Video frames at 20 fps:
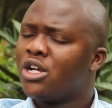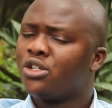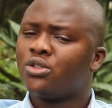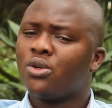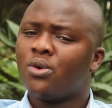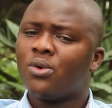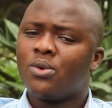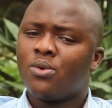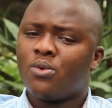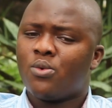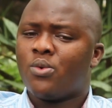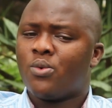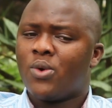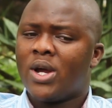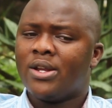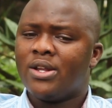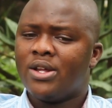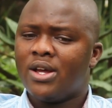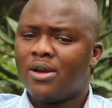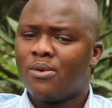So
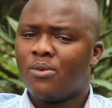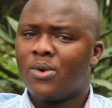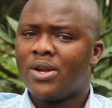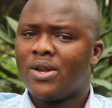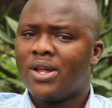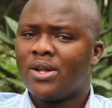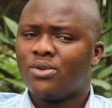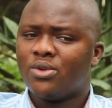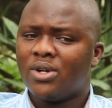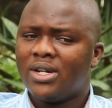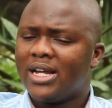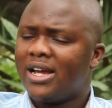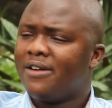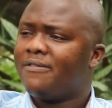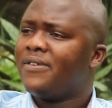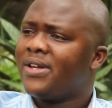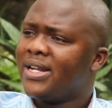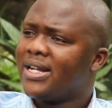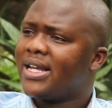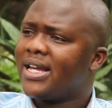when you don't
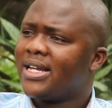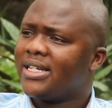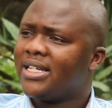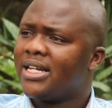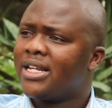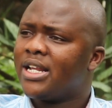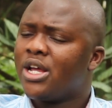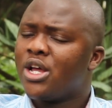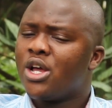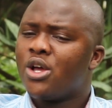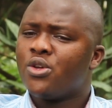have irrigation,